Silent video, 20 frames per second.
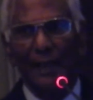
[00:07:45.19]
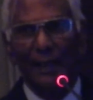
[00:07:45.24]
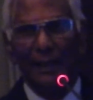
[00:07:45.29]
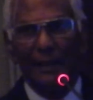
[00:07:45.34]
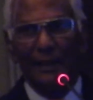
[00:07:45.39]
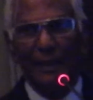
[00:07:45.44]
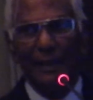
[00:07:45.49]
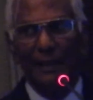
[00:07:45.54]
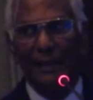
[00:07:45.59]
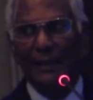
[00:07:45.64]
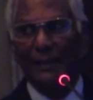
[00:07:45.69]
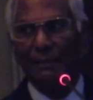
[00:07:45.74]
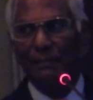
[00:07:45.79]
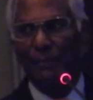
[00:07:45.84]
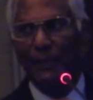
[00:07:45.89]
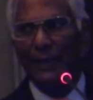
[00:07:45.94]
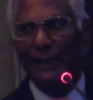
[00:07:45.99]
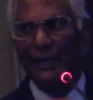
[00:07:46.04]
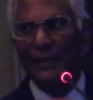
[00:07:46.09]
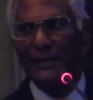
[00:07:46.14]
yielding
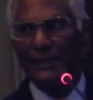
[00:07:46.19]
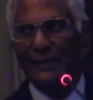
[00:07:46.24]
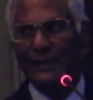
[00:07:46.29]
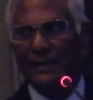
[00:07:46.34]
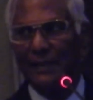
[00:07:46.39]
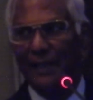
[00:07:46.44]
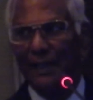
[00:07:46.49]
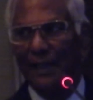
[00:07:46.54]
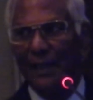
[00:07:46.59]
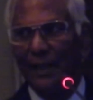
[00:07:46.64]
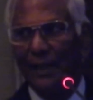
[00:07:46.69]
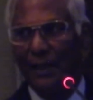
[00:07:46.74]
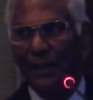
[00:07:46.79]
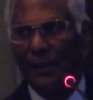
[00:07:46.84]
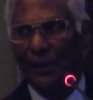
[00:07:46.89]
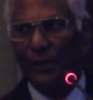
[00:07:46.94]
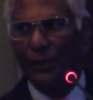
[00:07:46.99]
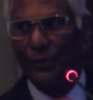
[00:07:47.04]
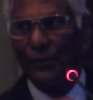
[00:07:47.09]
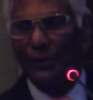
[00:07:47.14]
place
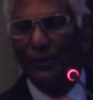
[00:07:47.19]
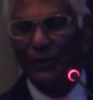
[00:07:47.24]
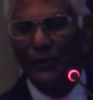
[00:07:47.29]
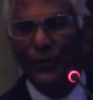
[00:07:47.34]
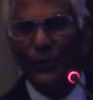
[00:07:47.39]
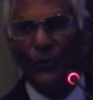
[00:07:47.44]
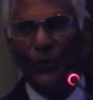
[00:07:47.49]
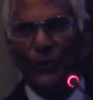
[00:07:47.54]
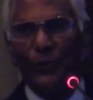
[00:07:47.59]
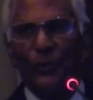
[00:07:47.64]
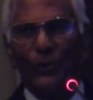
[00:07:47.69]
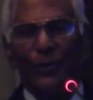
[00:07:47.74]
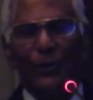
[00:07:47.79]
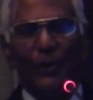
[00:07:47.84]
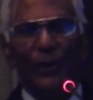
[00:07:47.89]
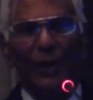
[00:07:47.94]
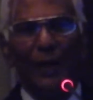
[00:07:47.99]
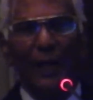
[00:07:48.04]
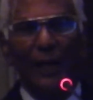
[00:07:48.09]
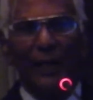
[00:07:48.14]
to the new,
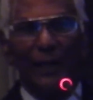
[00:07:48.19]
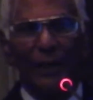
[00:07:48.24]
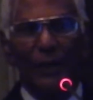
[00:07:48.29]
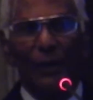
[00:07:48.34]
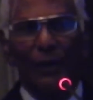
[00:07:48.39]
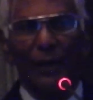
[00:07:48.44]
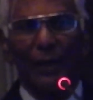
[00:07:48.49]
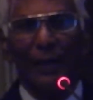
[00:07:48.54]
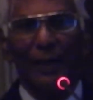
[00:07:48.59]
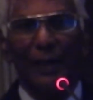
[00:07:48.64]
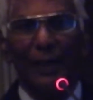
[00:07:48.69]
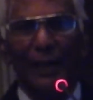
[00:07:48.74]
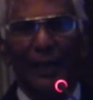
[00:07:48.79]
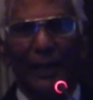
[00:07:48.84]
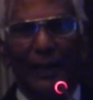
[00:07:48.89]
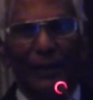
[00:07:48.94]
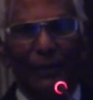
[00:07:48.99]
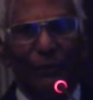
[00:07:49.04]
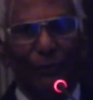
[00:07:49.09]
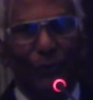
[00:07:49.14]
and God
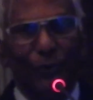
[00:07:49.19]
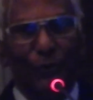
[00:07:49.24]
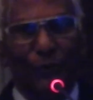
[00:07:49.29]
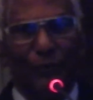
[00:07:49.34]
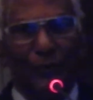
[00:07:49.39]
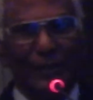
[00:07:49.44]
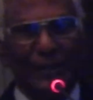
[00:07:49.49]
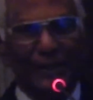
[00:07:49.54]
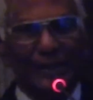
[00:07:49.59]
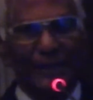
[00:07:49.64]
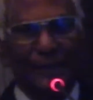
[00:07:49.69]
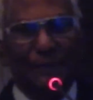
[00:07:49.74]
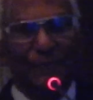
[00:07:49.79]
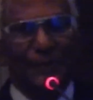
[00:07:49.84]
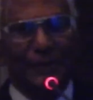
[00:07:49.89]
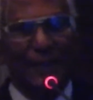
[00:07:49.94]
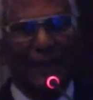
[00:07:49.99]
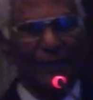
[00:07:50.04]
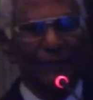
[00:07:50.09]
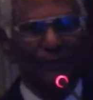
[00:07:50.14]
fulfills
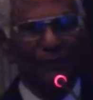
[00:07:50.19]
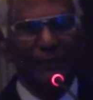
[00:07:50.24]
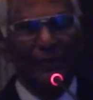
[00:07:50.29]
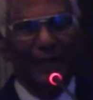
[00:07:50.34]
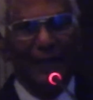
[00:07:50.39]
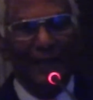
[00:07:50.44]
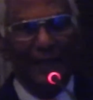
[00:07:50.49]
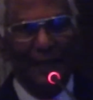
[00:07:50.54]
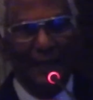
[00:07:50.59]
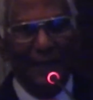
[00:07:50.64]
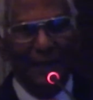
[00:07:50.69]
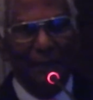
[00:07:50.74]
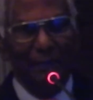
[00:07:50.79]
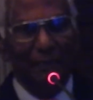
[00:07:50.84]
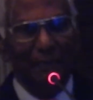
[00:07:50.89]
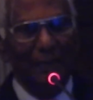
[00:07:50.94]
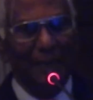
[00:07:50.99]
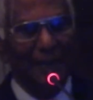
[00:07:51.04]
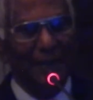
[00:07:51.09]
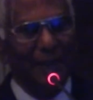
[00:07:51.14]
himself
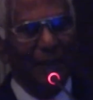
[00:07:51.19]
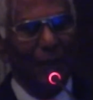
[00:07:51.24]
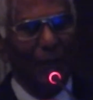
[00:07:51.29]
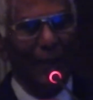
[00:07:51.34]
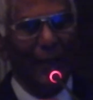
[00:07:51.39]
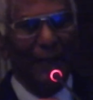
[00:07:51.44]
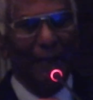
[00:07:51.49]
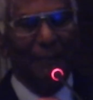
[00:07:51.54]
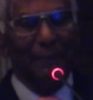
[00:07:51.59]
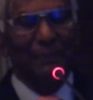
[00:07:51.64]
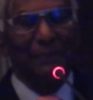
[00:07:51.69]
in many a way.